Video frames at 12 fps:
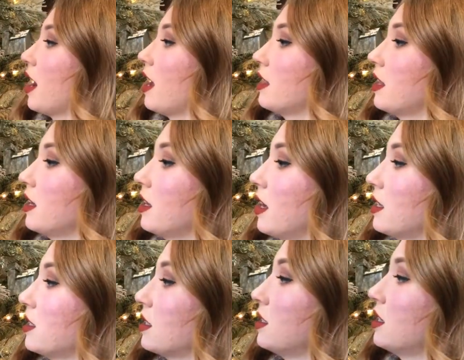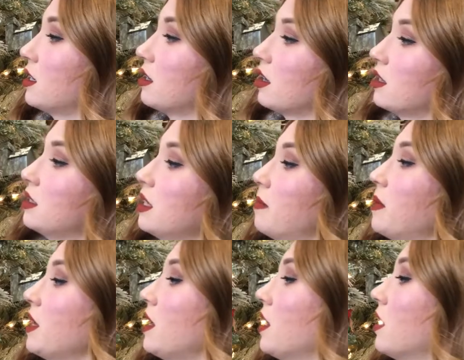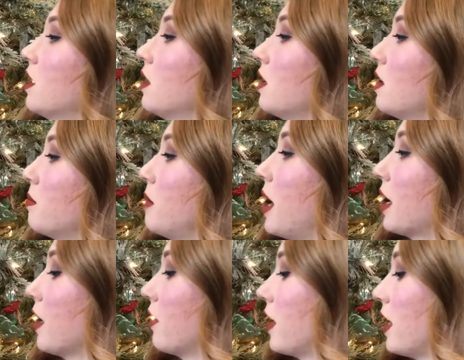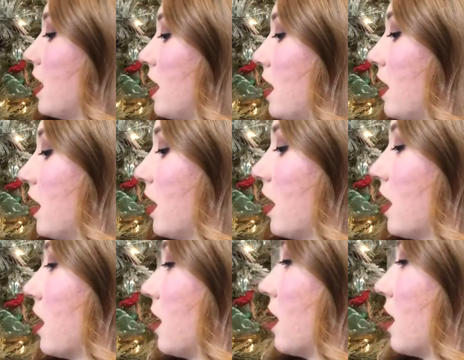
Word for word: and then it has a, a zippy pocket right here